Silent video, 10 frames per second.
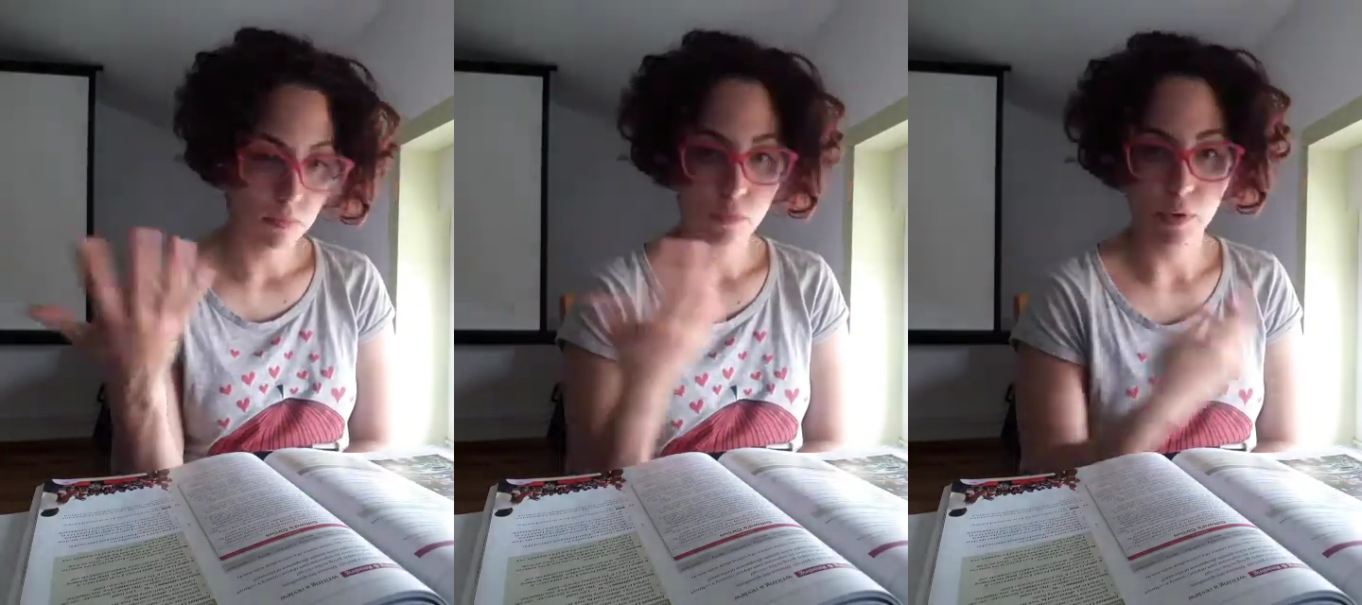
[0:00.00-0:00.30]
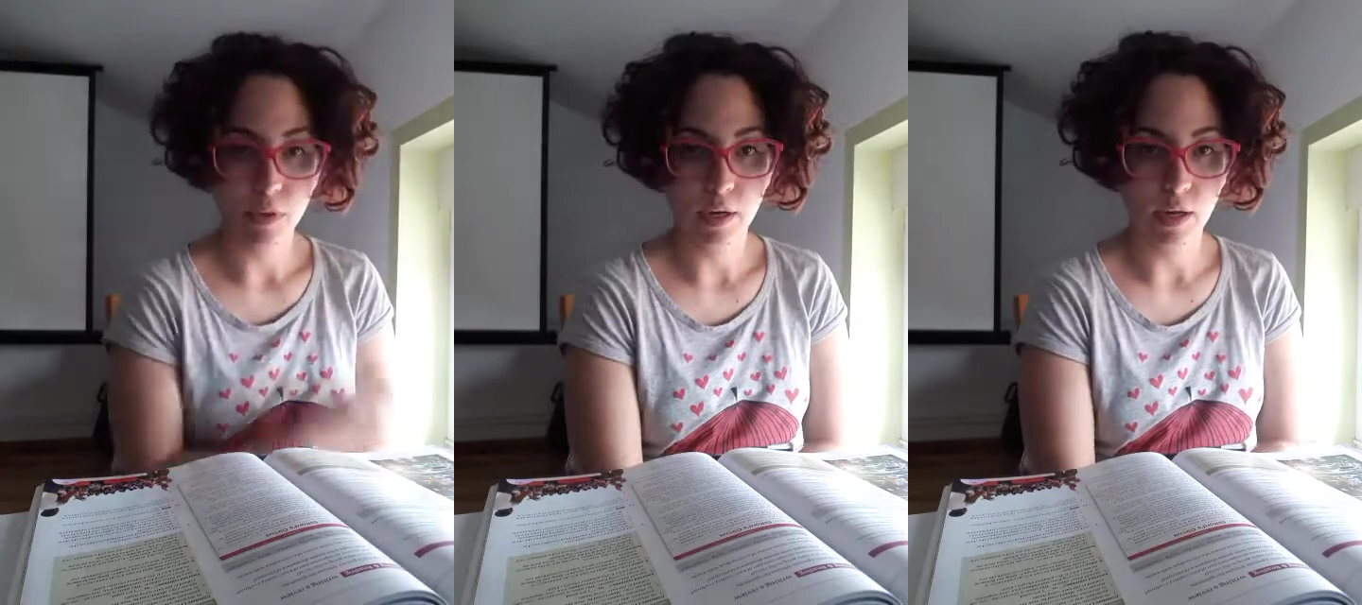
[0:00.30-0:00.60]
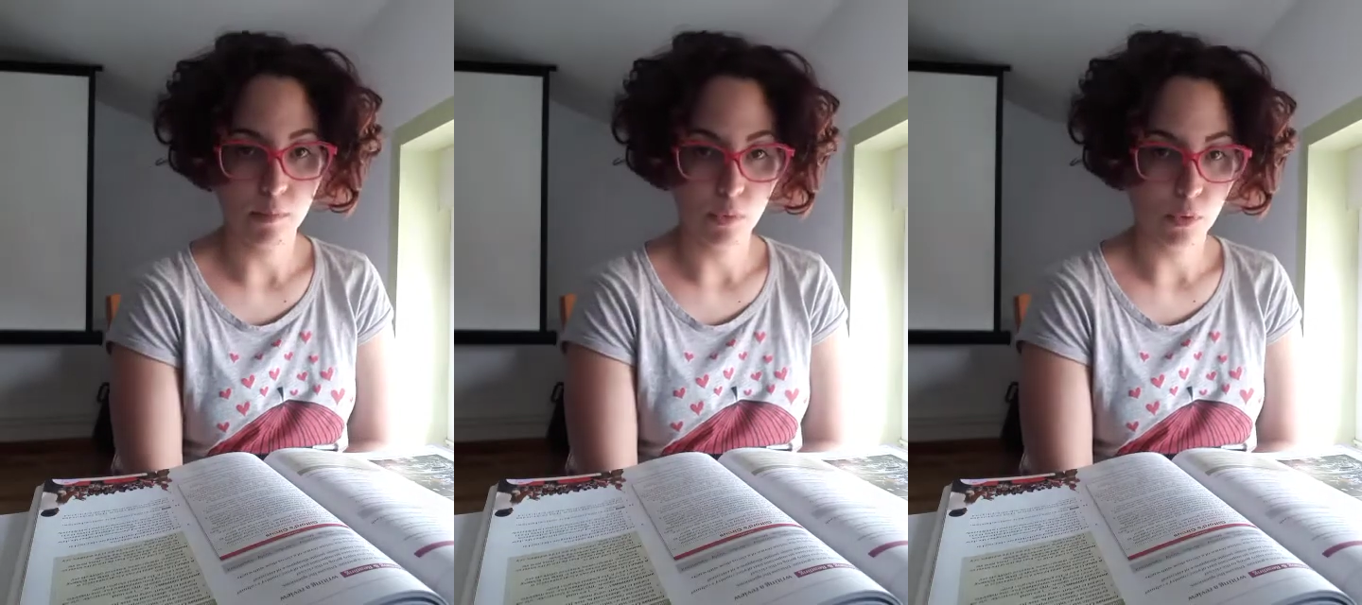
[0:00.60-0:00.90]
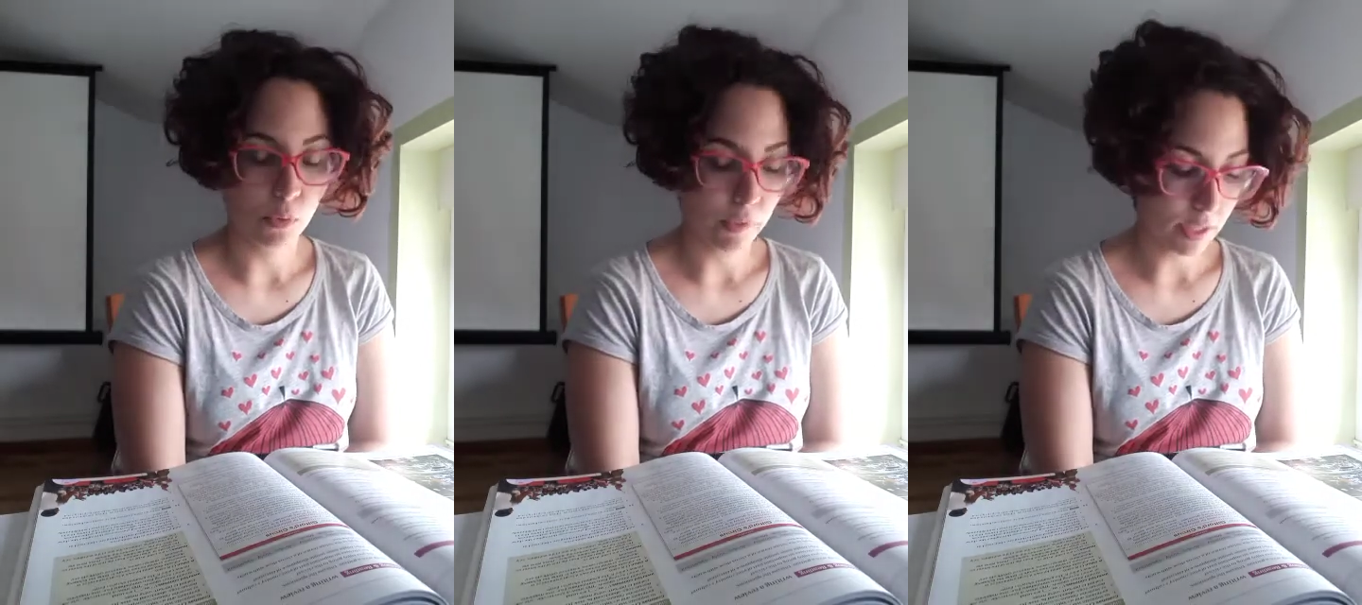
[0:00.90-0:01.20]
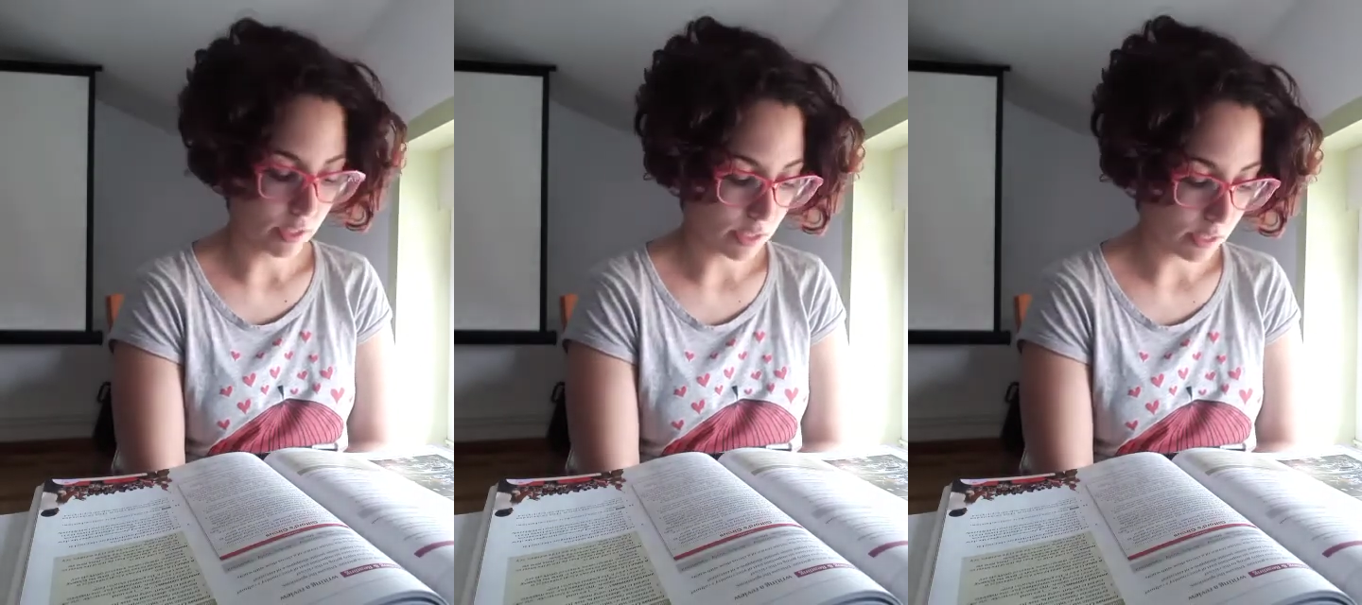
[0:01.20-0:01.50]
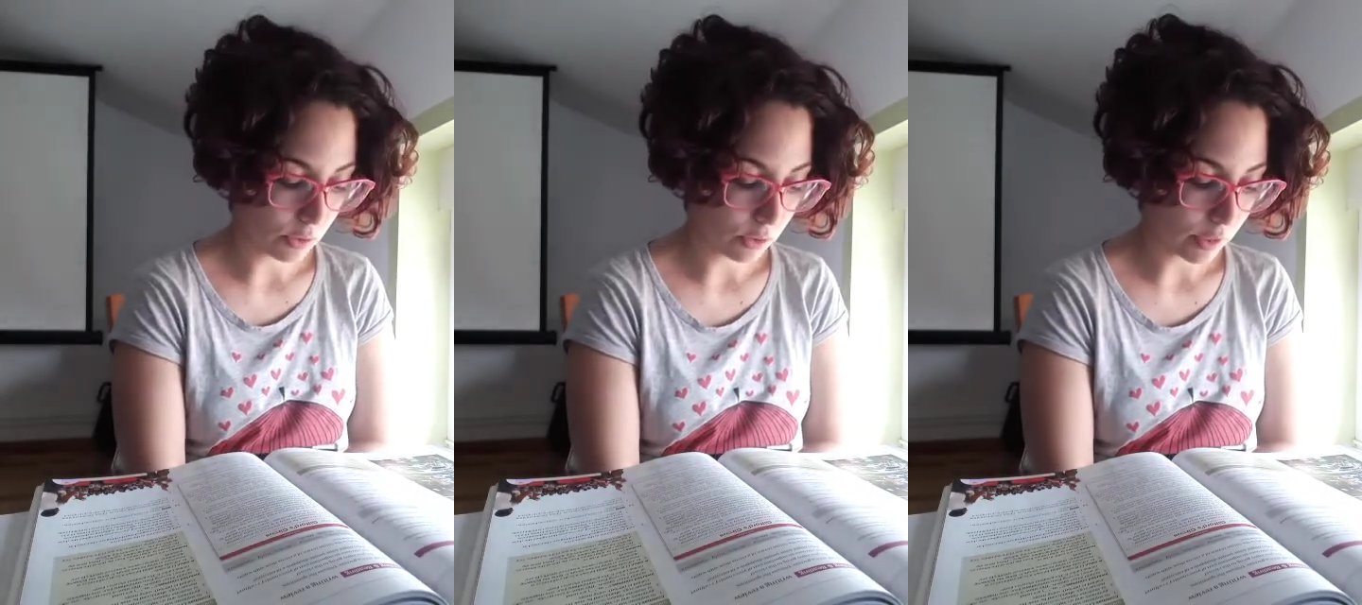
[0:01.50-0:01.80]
with name or with ing, or